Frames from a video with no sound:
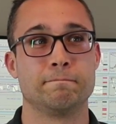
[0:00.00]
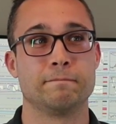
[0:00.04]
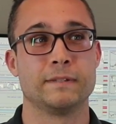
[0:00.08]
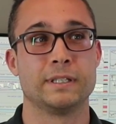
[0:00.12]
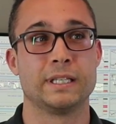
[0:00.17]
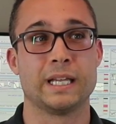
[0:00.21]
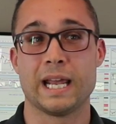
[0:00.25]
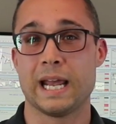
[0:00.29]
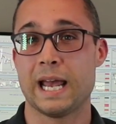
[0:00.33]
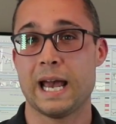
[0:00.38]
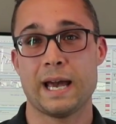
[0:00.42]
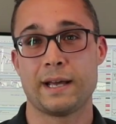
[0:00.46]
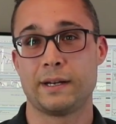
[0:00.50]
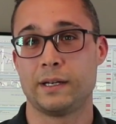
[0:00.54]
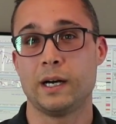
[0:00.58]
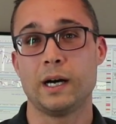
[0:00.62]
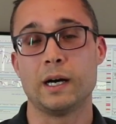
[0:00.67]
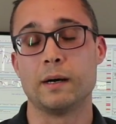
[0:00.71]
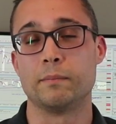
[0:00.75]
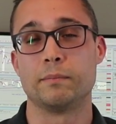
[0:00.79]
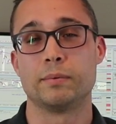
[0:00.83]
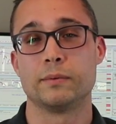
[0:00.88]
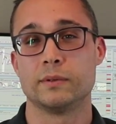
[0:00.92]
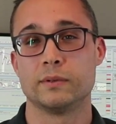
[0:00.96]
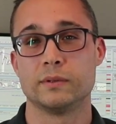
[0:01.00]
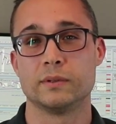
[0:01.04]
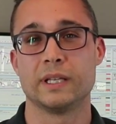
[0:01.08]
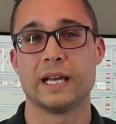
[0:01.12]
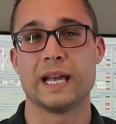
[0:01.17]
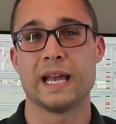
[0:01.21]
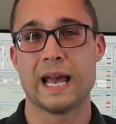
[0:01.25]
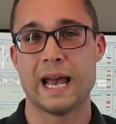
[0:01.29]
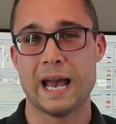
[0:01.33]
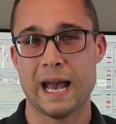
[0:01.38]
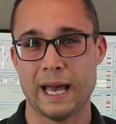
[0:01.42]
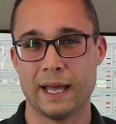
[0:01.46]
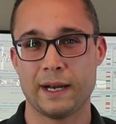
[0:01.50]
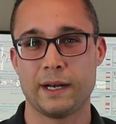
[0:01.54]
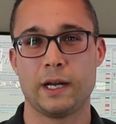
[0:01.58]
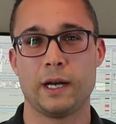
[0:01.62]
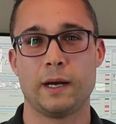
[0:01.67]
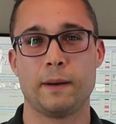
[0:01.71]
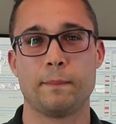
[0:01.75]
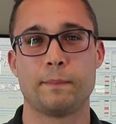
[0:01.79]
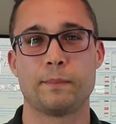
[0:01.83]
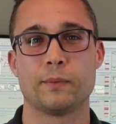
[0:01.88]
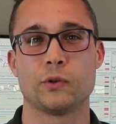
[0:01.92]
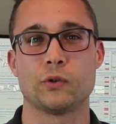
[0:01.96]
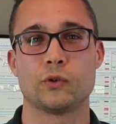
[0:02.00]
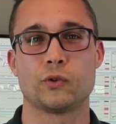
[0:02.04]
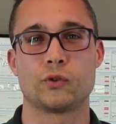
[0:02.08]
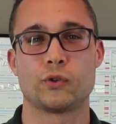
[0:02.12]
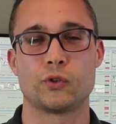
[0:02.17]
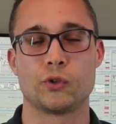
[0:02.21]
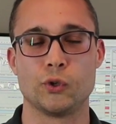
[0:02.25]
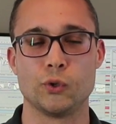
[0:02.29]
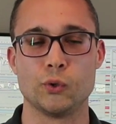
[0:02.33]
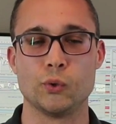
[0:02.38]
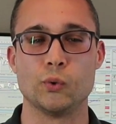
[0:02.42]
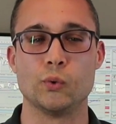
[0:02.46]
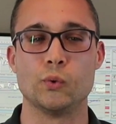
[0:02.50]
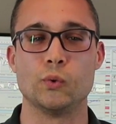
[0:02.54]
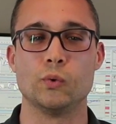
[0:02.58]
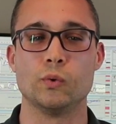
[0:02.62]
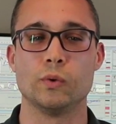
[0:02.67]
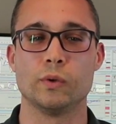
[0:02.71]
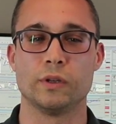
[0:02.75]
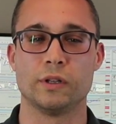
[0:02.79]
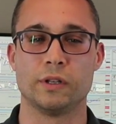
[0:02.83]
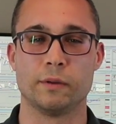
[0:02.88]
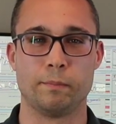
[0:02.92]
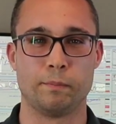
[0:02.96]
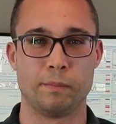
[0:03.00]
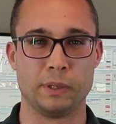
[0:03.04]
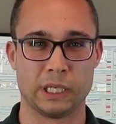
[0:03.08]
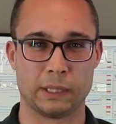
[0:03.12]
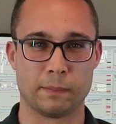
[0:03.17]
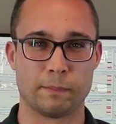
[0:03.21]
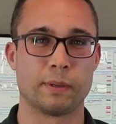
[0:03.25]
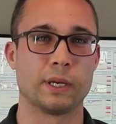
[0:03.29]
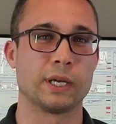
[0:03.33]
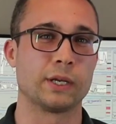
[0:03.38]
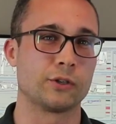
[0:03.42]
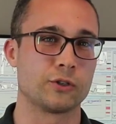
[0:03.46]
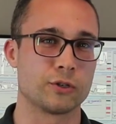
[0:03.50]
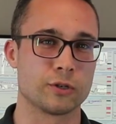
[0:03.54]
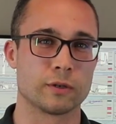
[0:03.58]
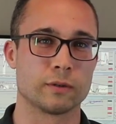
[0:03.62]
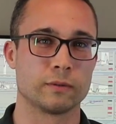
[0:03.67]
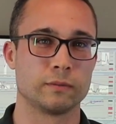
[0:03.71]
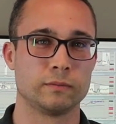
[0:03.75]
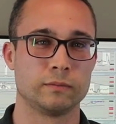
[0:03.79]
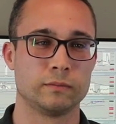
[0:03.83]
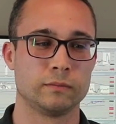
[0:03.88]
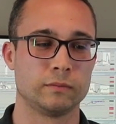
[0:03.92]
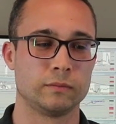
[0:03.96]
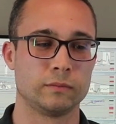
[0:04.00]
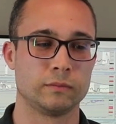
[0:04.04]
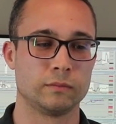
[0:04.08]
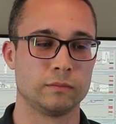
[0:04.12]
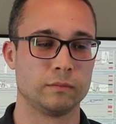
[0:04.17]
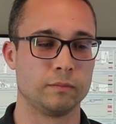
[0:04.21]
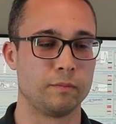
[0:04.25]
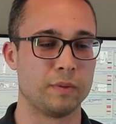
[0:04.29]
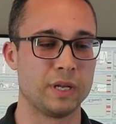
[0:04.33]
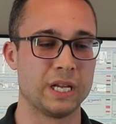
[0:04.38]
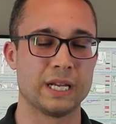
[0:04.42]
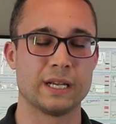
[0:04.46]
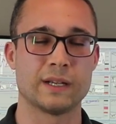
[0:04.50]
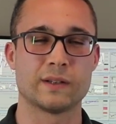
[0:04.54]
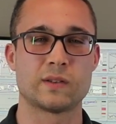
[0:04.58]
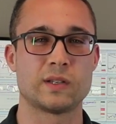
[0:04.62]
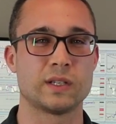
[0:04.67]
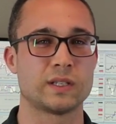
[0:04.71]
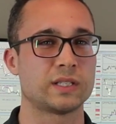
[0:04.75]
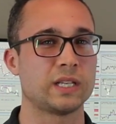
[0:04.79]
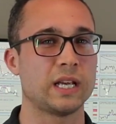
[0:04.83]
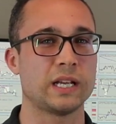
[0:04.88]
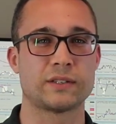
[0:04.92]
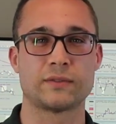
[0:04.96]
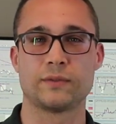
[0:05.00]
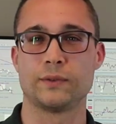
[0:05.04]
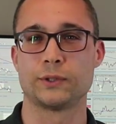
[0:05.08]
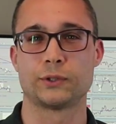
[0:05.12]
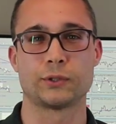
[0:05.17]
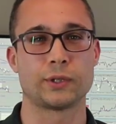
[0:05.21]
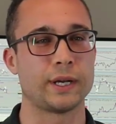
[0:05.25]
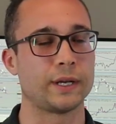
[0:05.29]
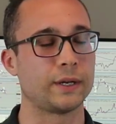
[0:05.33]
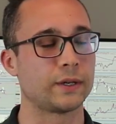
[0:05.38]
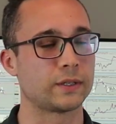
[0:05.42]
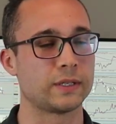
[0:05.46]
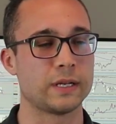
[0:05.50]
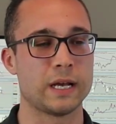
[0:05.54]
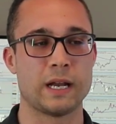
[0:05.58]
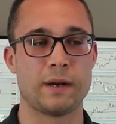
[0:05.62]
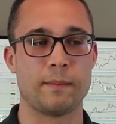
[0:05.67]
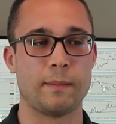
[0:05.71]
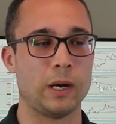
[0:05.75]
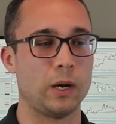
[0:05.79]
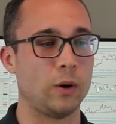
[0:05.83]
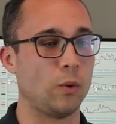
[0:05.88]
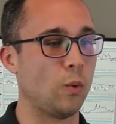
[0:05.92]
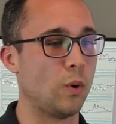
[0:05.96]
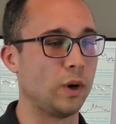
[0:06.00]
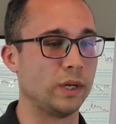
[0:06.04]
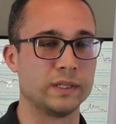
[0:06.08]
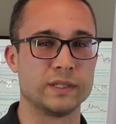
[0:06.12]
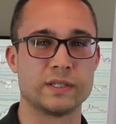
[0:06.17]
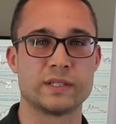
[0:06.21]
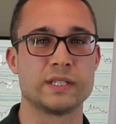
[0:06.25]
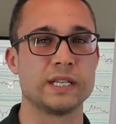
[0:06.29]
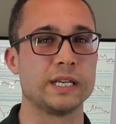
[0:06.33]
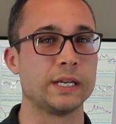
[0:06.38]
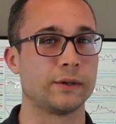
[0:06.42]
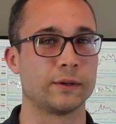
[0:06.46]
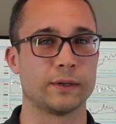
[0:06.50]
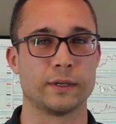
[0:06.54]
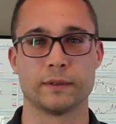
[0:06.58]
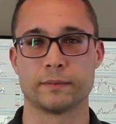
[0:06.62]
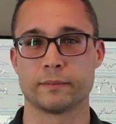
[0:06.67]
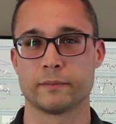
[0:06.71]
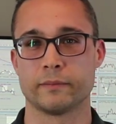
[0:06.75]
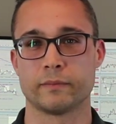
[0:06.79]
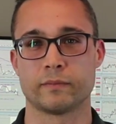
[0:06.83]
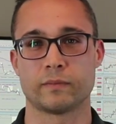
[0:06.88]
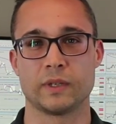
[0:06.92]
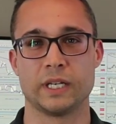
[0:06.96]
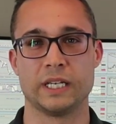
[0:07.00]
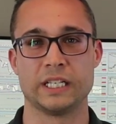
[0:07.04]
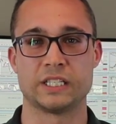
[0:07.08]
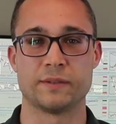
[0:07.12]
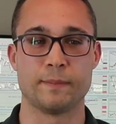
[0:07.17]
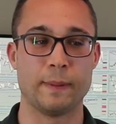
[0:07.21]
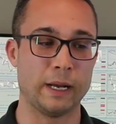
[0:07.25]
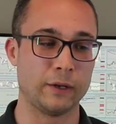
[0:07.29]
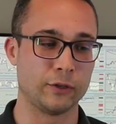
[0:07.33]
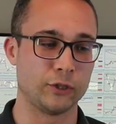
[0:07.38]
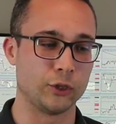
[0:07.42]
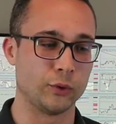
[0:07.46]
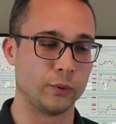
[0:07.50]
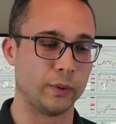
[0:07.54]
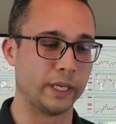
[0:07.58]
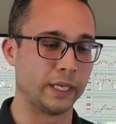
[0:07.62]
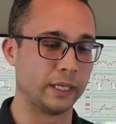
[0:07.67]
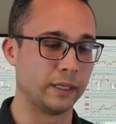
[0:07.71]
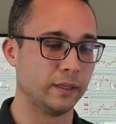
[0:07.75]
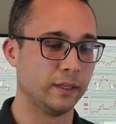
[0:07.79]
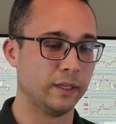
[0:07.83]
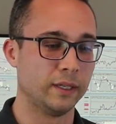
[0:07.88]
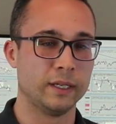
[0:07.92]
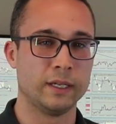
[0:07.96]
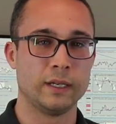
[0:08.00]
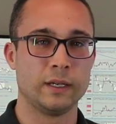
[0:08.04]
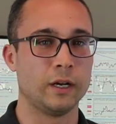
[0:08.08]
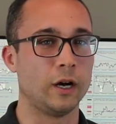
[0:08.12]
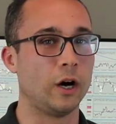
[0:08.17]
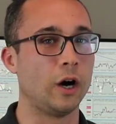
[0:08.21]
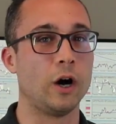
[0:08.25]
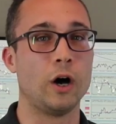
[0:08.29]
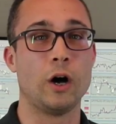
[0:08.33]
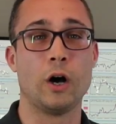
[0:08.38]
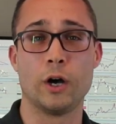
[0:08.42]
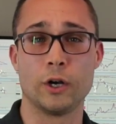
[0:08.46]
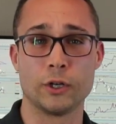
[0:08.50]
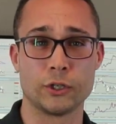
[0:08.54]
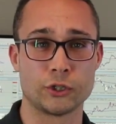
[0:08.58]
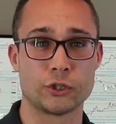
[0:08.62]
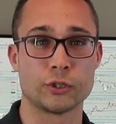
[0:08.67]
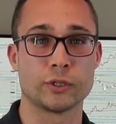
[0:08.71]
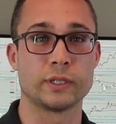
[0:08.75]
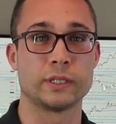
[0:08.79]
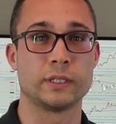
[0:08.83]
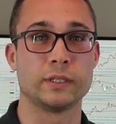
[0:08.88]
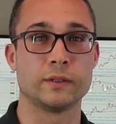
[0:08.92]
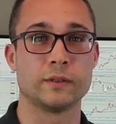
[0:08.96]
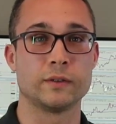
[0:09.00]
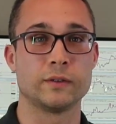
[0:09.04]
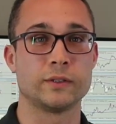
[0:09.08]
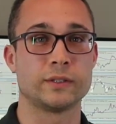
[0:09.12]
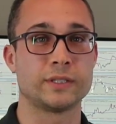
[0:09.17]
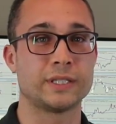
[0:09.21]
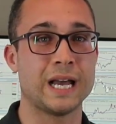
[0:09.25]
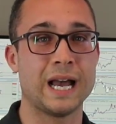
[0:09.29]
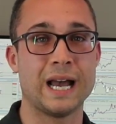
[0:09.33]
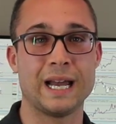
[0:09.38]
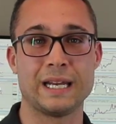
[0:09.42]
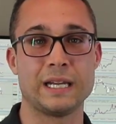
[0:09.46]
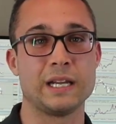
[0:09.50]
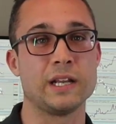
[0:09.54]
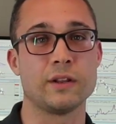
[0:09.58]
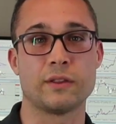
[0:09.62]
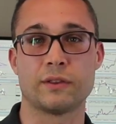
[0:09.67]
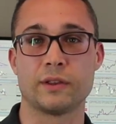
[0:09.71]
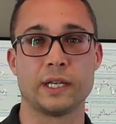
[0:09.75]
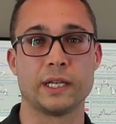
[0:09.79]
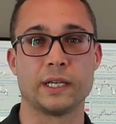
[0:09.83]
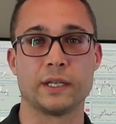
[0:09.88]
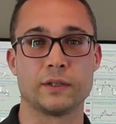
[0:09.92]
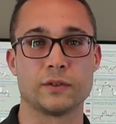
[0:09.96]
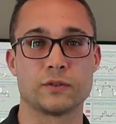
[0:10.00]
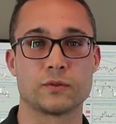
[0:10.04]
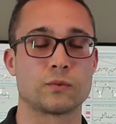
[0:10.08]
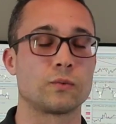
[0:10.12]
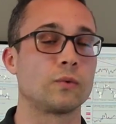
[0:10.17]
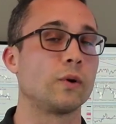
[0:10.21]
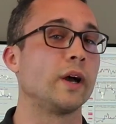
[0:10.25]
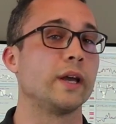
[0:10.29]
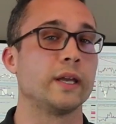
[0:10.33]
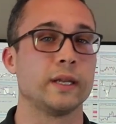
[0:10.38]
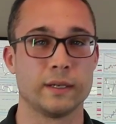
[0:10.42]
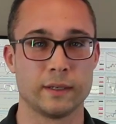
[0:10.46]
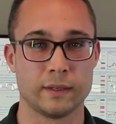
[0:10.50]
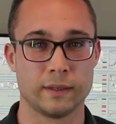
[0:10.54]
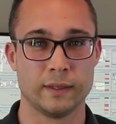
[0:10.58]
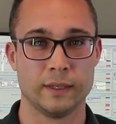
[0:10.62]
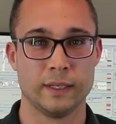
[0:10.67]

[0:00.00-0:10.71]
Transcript: they add up. They add up to the big picture. Being a successful trader is not about one secret. It's about doing 100 tiny things right.